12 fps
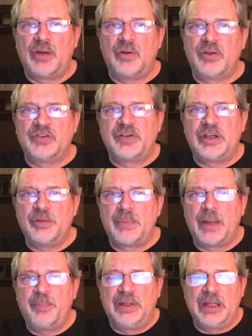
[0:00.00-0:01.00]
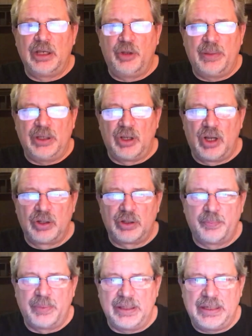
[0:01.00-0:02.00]
I know this video might get a little bit
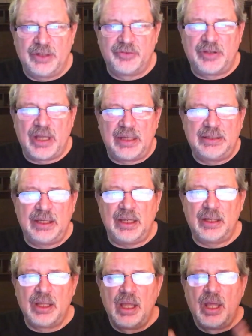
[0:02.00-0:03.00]
longer, but here's the idea.